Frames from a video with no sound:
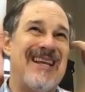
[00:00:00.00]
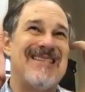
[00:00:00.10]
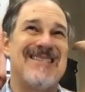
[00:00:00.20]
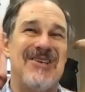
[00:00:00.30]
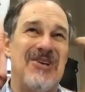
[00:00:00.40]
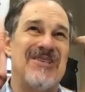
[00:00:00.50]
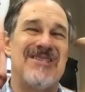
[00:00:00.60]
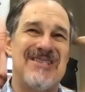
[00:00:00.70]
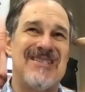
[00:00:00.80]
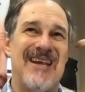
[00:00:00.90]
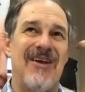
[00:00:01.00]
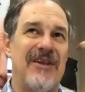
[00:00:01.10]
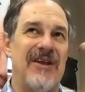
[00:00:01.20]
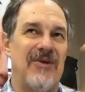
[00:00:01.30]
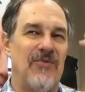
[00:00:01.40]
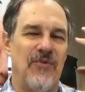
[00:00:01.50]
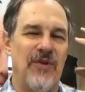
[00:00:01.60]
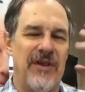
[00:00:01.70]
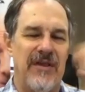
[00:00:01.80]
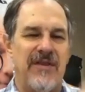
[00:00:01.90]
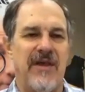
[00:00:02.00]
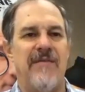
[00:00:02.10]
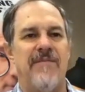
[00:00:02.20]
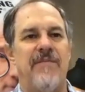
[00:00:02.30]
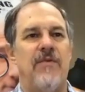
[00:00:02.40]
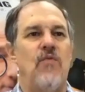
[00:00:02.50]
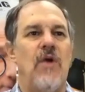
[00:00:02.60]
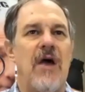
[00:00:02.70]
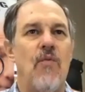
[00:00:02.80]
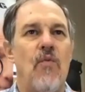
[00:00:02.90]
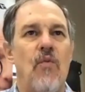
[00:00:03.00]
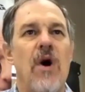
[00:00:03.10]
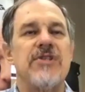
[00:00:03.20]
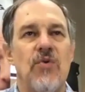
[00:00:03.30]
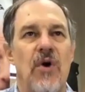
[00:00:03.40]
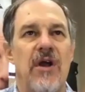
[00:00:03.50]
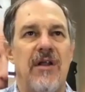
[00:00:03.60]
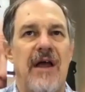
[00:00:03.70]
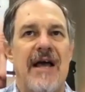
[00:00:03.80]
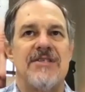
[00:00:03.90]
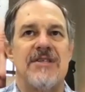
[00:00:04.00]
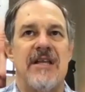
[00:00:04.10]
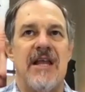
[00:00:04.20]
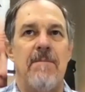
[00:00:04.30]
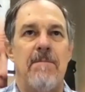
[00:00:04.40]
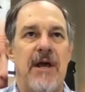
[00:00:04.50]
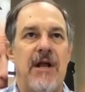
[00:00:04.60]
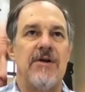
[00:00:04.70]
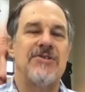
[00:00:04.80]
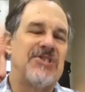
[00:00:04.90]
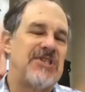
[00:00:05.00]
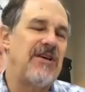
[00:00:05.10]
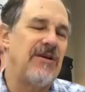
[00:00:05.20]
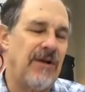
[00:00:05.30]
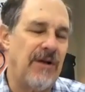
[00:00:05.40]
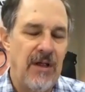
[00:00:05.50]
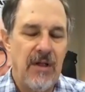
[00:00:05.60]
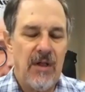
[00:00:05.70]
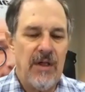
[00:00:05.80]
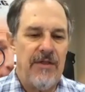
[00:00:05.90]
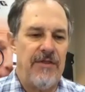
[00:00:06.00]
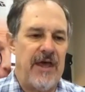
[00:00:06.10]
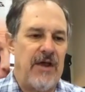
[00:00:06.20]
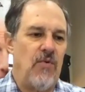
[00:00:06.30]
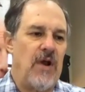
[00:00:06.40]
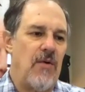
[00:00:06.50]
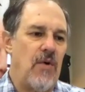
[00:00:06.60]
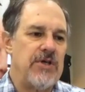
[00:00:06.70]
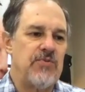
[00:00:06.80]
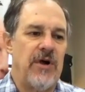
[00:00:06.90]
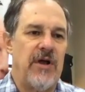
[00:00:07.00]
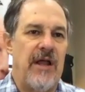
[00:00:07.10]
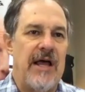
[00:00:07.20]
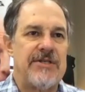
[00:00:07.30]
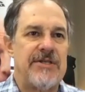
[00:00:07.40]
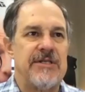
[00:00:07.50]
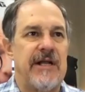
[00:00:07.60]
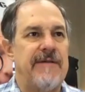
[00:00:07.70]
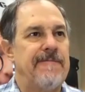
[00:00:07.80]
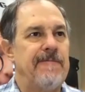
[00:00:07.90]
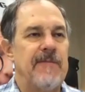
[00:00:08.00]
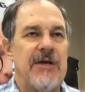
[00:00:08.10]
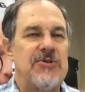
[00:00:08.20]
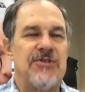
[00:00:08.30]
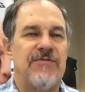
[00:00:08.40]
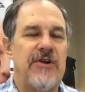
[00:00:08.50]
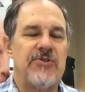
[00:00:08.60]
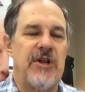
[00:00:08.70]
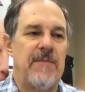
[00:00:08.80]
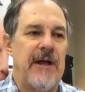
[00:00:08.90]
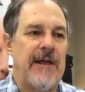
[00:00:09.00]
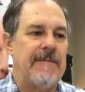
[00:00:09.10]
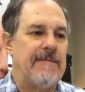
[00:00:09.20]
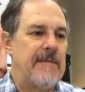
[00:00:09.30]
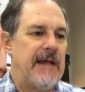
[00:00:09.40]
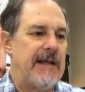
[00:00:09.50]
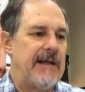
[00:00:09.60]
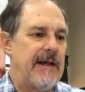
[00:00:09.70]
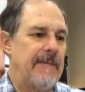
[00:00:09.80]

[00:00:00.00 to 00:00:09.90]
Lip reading: and you could just tell that when I wasn't wearing glasses, I'd get a better seal than when I was wearing glasses. And I was just frustrated by it, and